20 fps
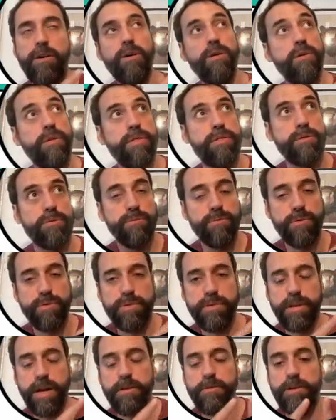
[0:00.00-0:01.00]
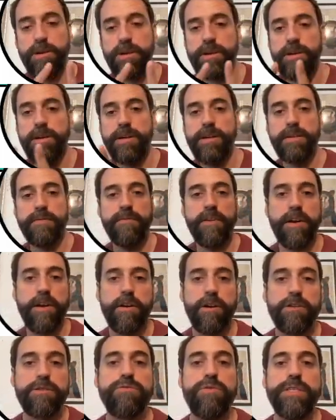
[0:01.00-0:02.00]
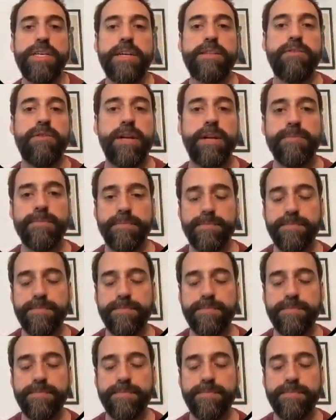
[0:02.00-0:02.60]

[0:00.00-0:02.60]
through our very long trajectory.